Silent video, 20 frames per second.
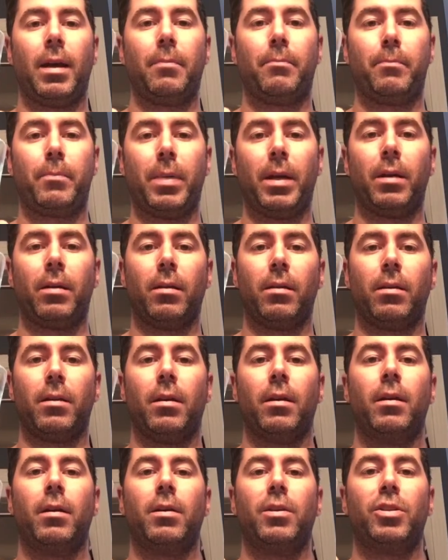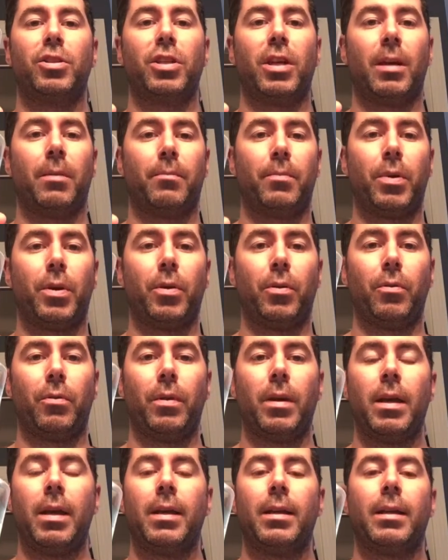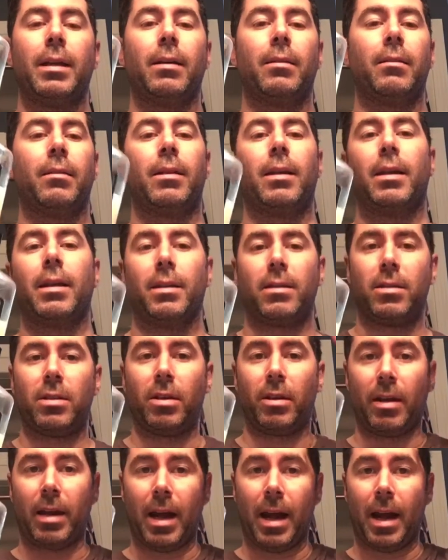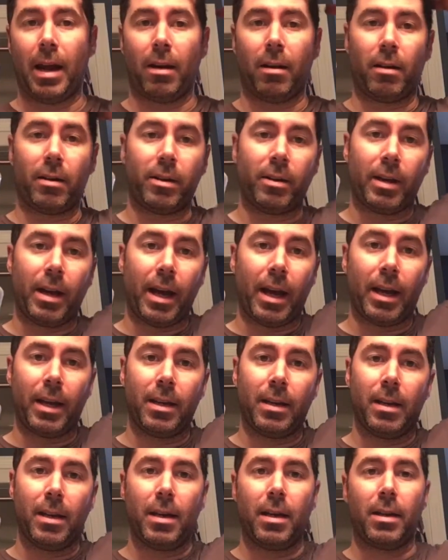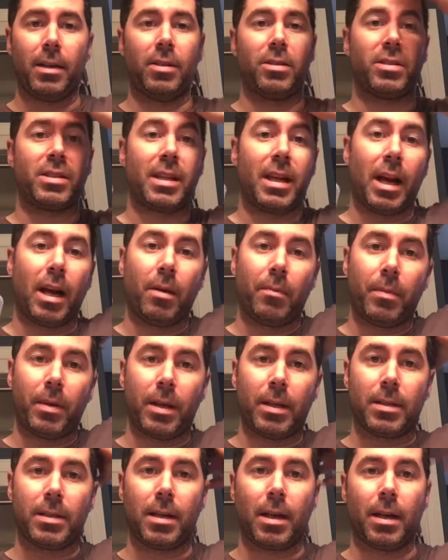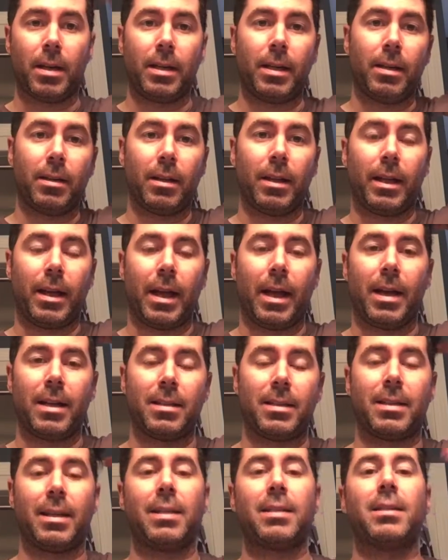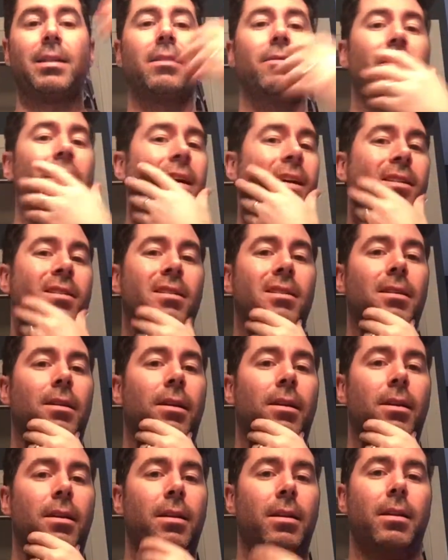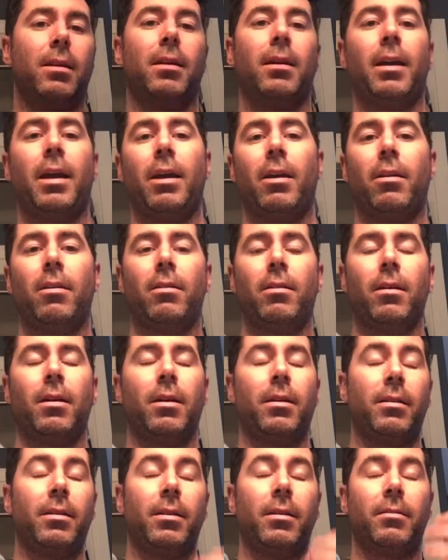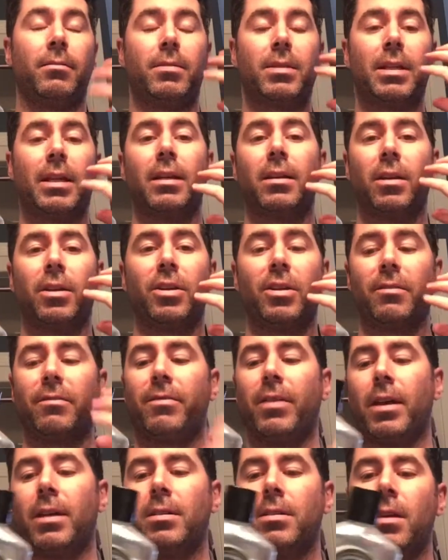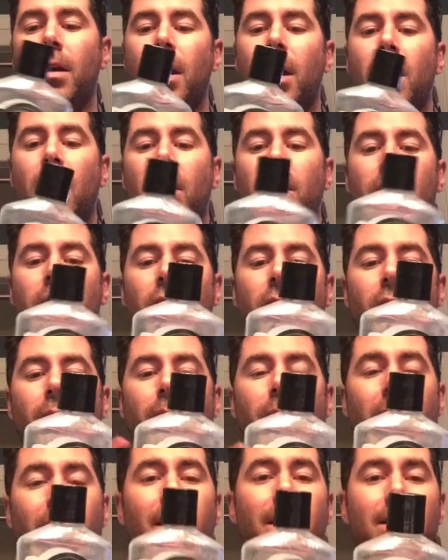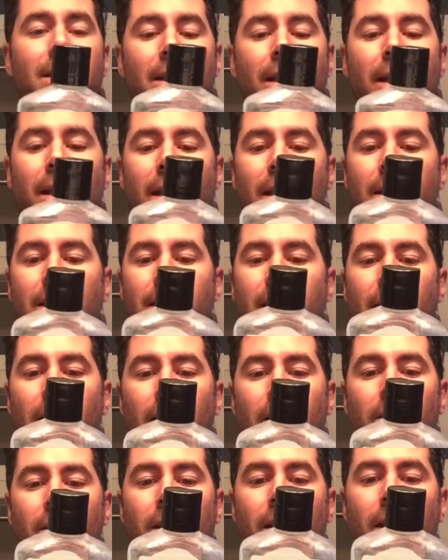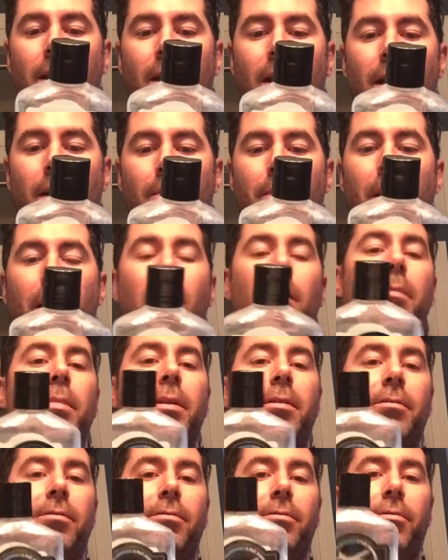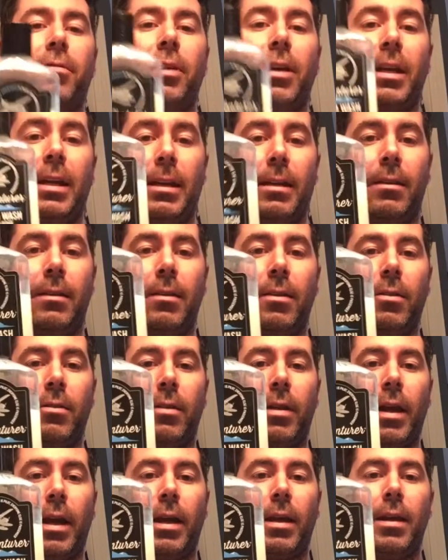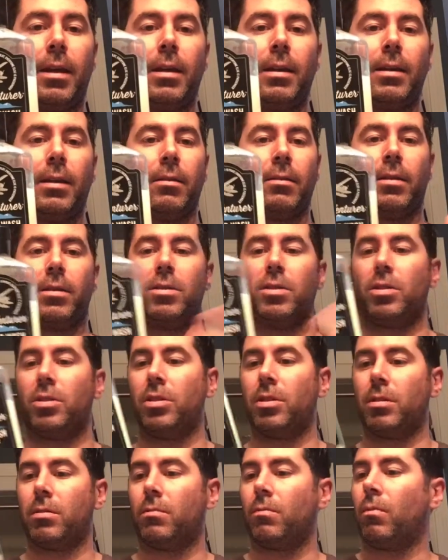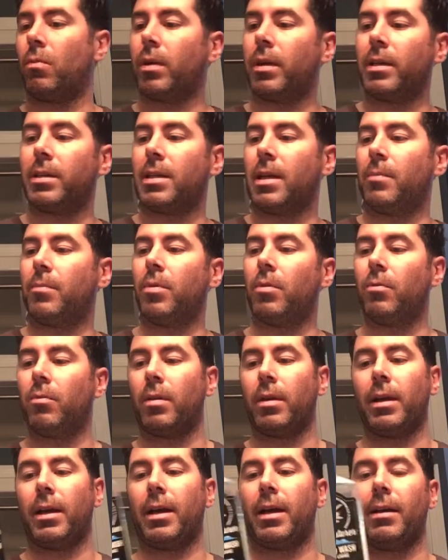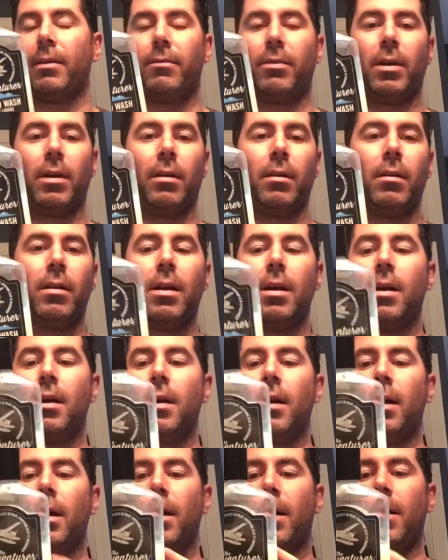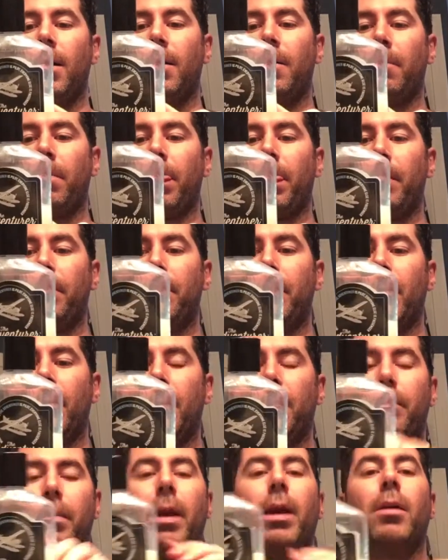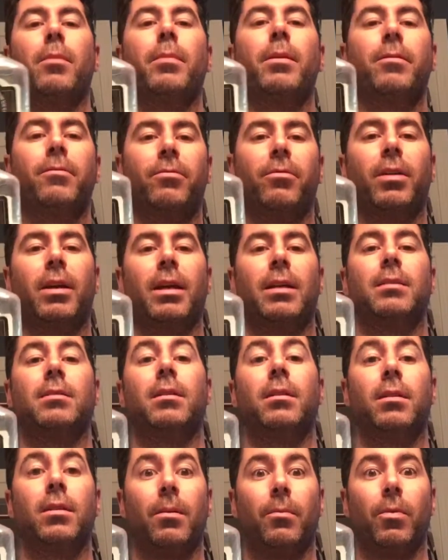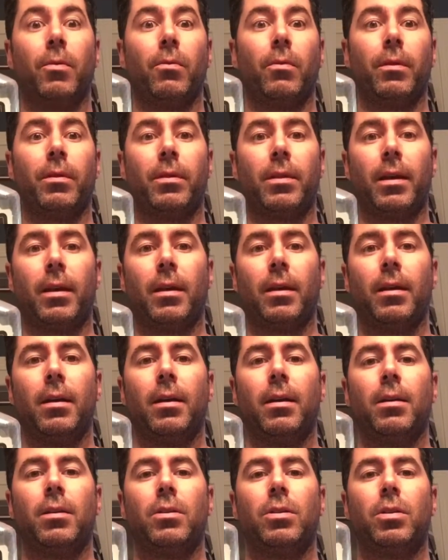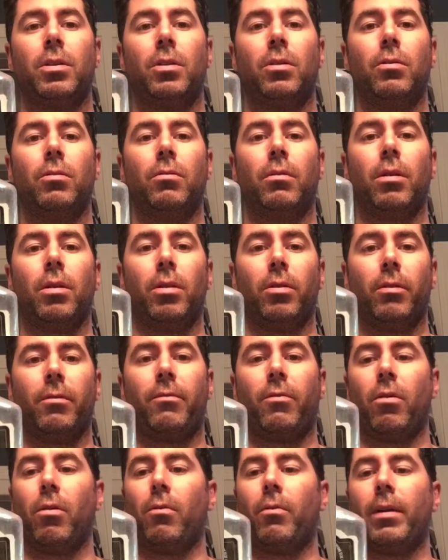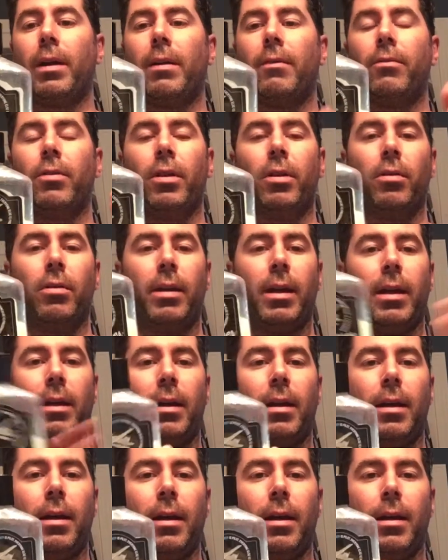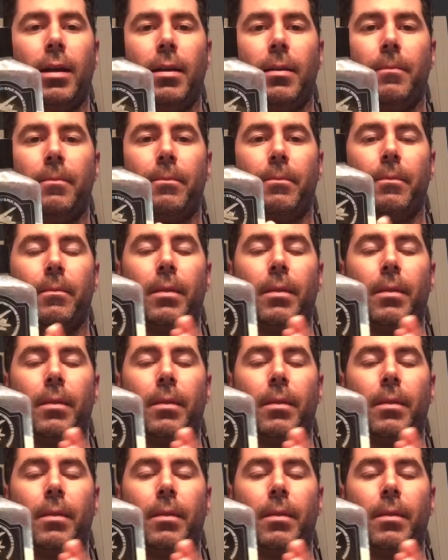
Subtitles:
a beard shampoo. Now the thing is, your hair on your head, your scalp is not nearly as sensitive as the skin on your face. So the biggest thing is that you need paraben free. Okay, now this is just one example of what I have here. But paraben free is the number one thing to look for whenever you get a